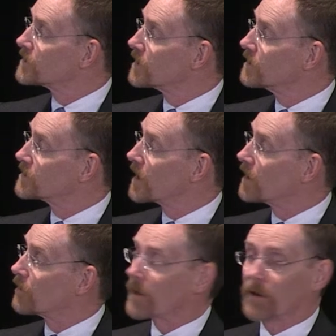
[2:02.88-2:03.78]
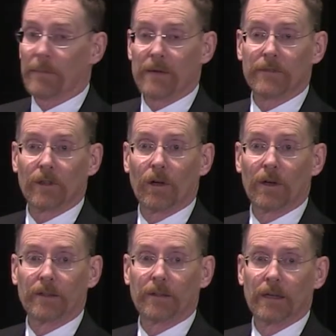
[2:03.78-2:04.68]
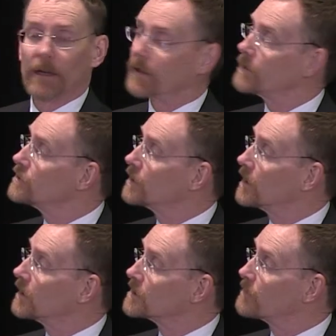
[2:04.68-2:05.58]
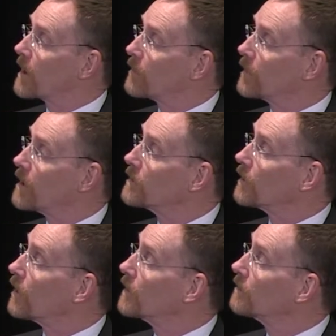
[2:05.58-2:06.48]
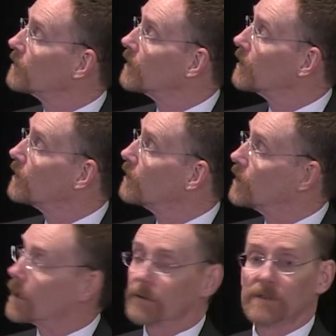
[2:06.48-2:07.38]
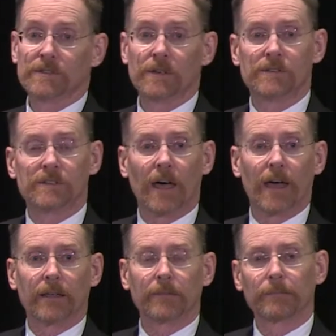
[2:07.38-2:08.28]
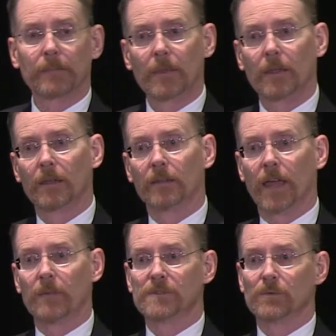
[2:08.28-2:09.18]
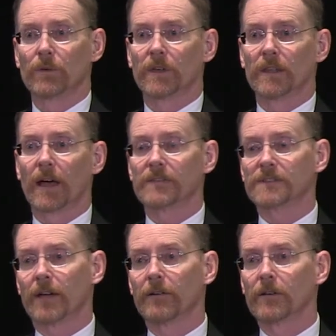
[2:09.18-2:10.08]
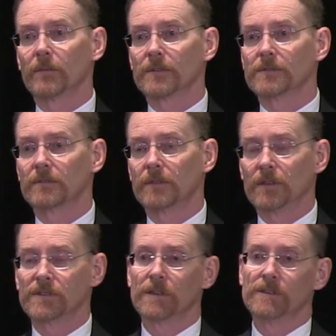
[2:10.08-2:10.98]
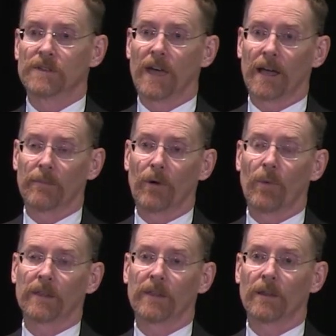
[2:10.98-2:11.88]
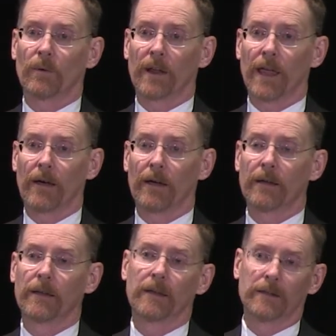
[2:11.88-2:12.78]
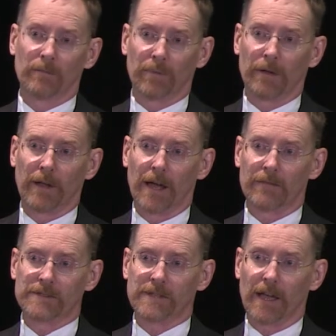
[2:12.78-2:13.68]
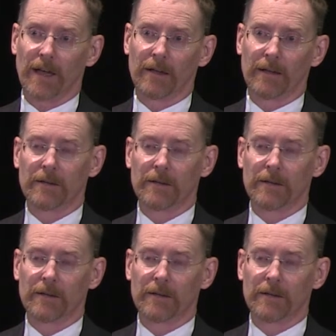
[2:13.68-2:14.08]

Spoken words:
sudden you're starting to run above the line. Unless you can get this back below the line, you're going to exceed your target. Neighbours work in half-star increments. You exceed your target by 1 kilowatt hour, you've blown half a star.